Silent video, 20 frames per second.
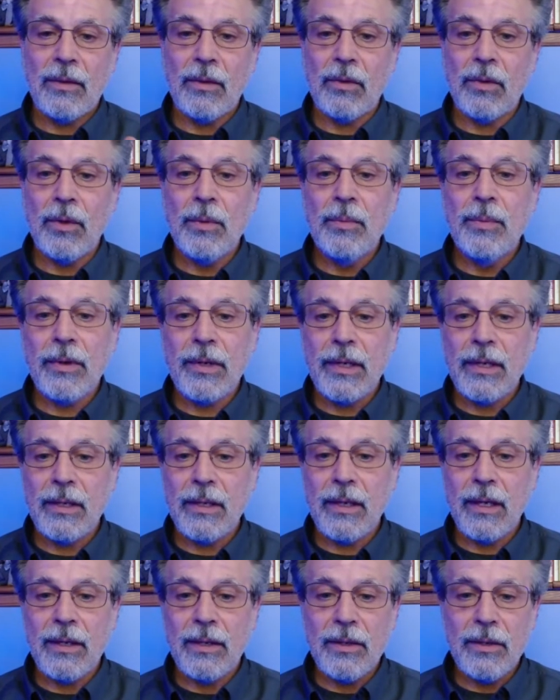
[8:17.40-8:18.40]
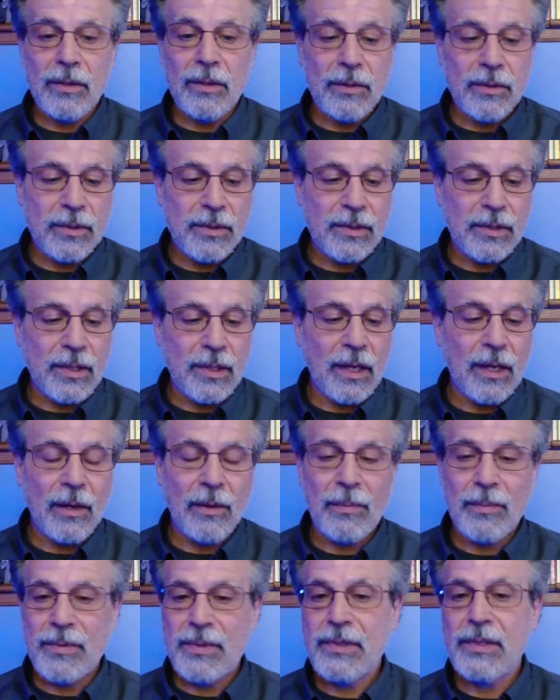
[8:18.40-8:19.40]
lubricant I use to
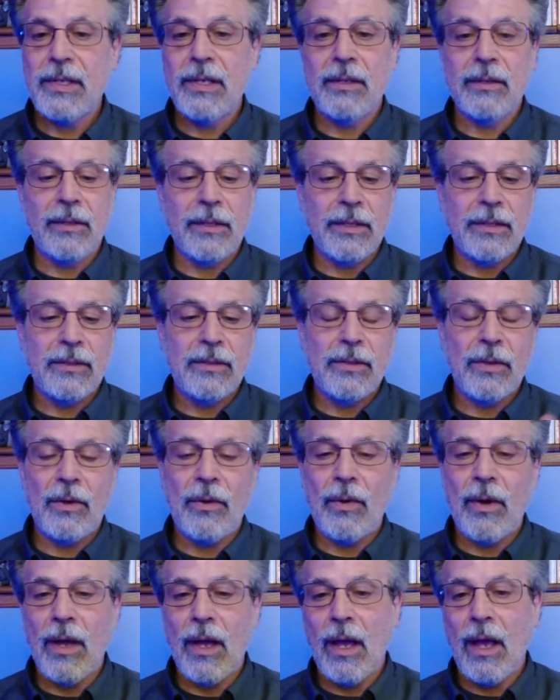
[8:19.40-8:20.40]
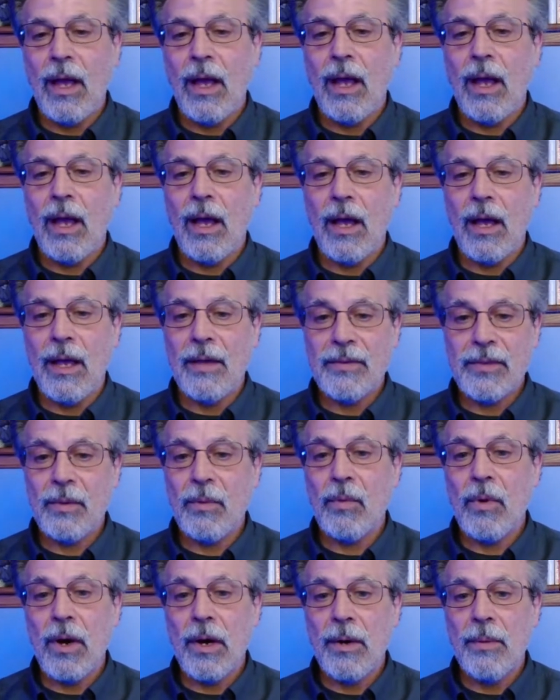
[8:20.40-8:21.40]
help seal it. So I have
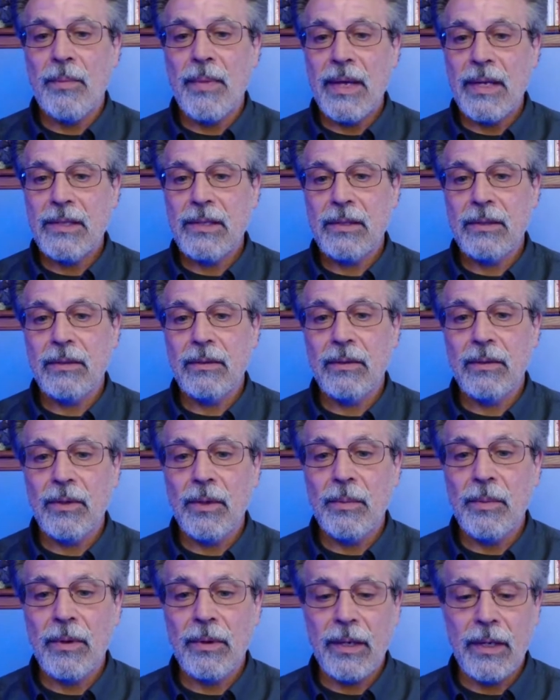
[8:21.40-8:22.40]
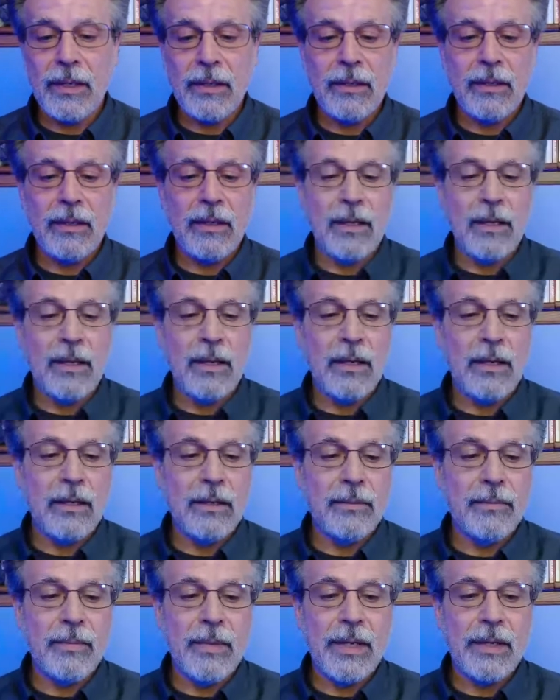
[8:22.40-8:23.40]
some water-based lubricant,
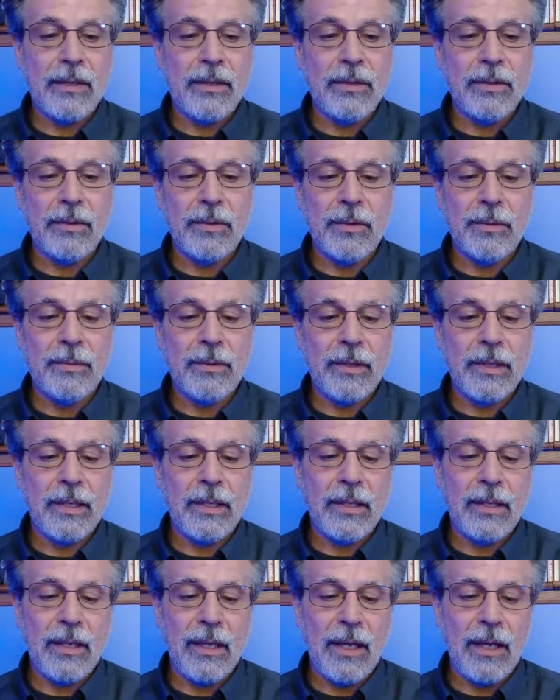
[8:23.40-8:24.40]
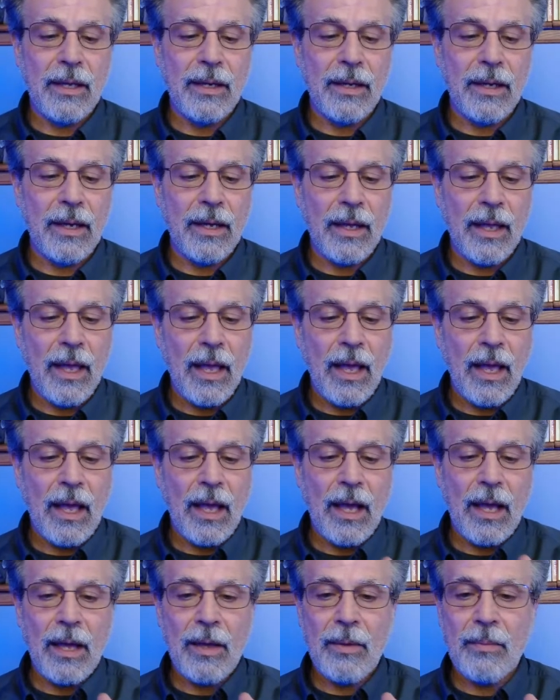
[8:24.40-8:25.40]
medical lubricant, and
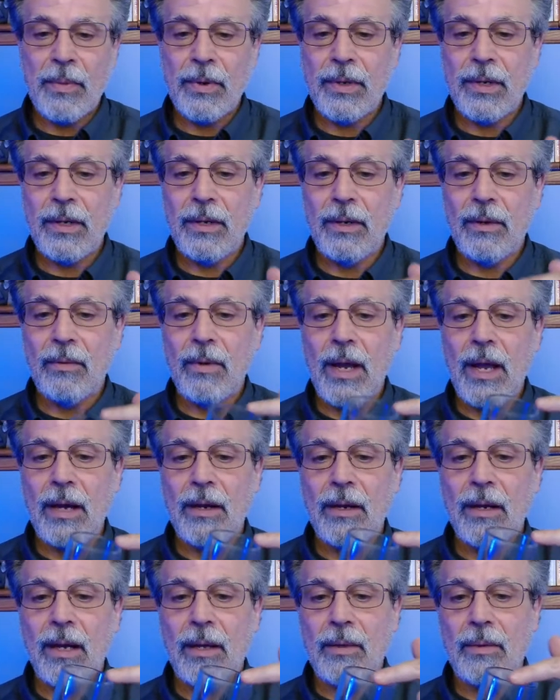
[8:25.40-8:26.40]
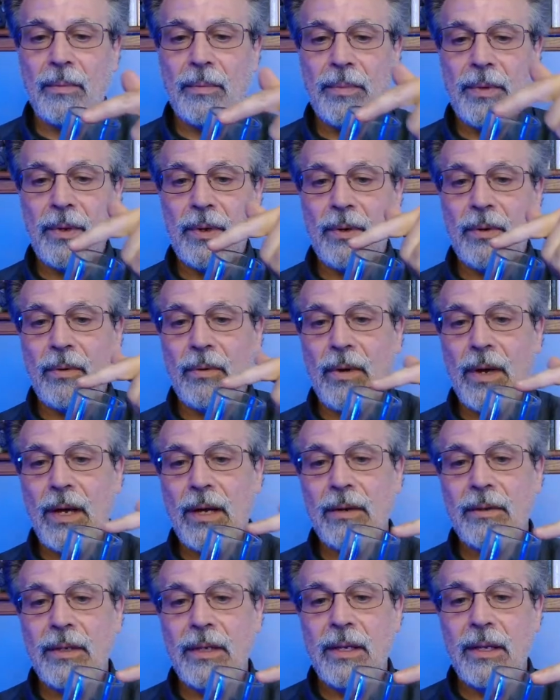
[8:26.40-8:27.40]
I put it
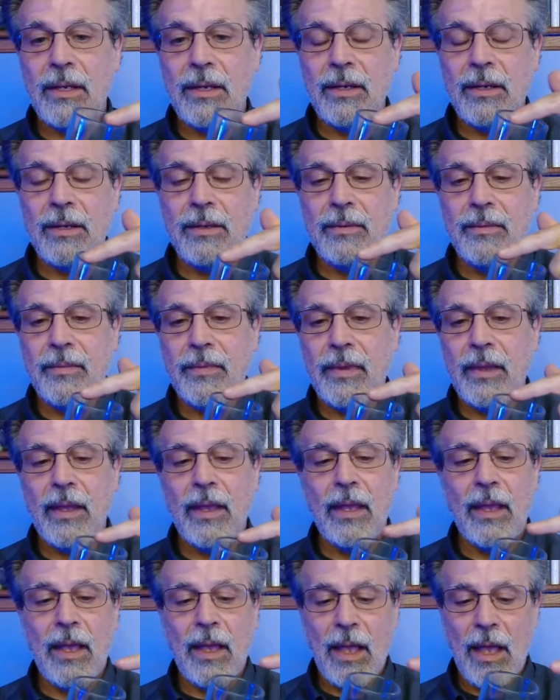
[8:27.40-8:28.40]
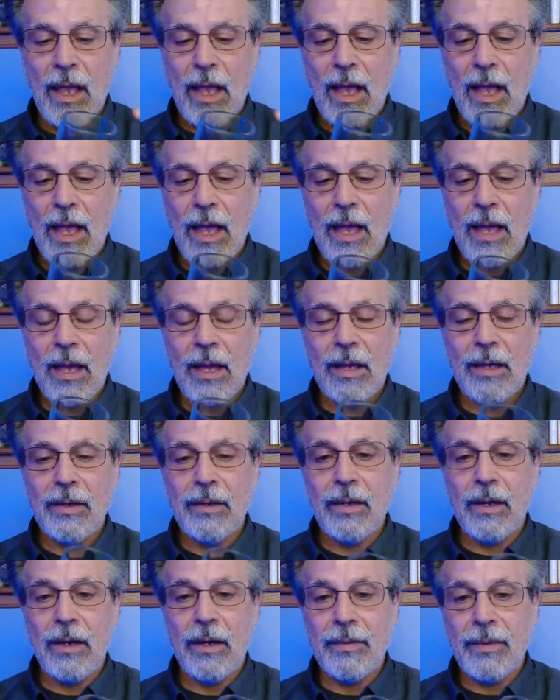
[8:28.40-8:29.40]
around here
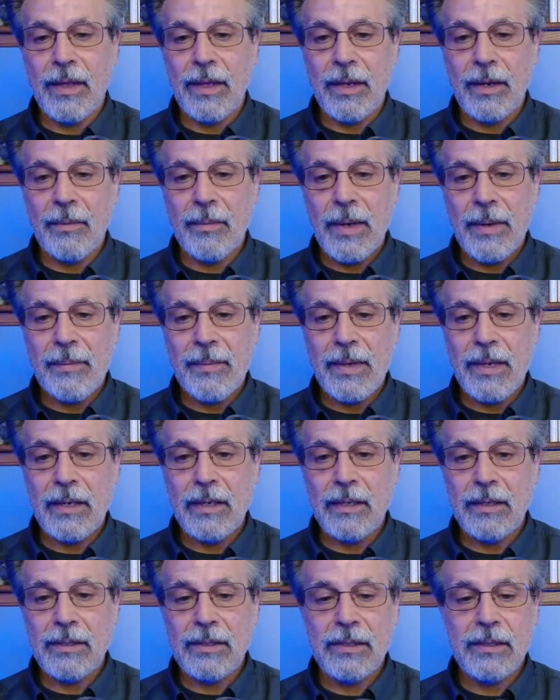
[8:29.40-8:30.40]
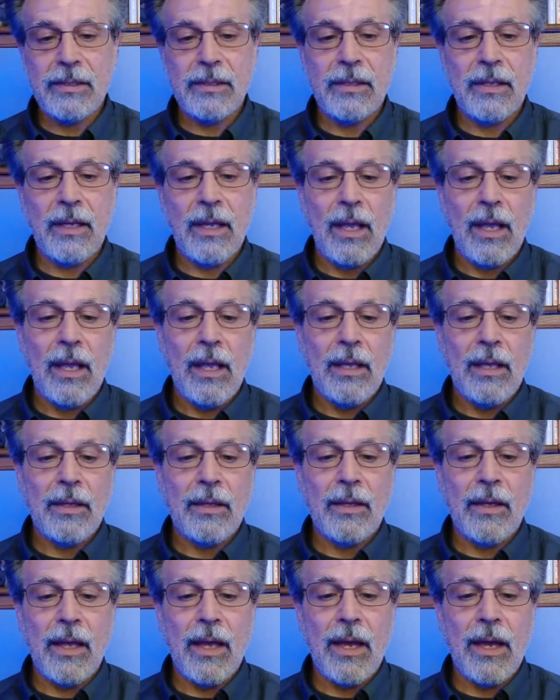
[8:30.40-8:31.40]
and on the head of my penis.
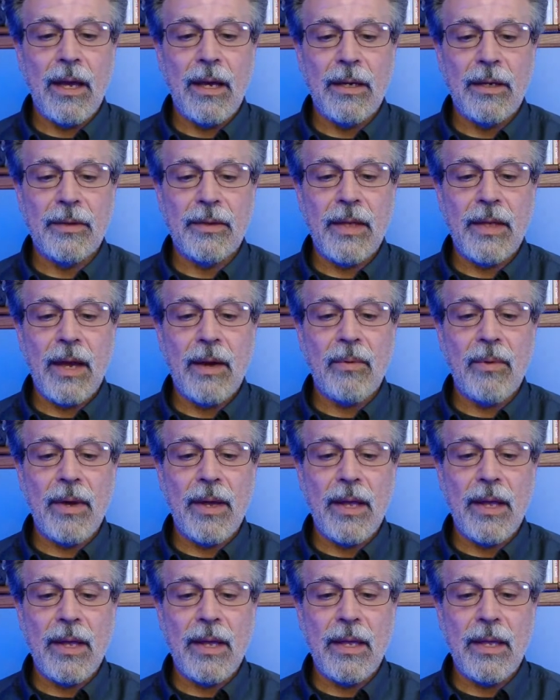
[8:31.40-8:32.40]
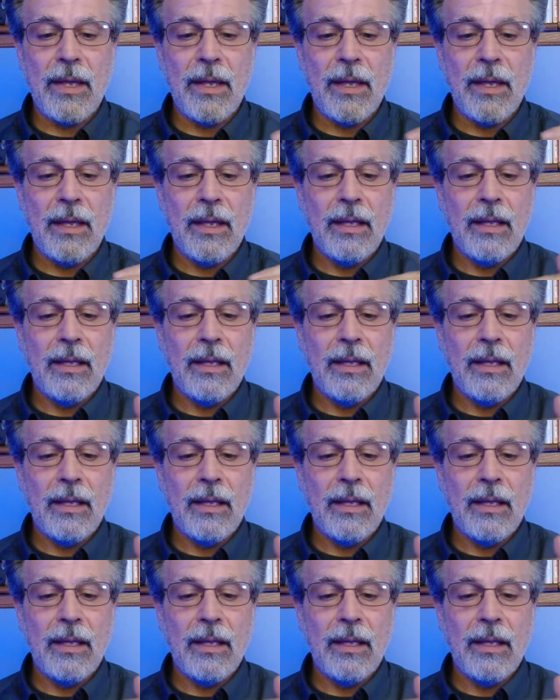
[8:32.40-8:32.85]
That way,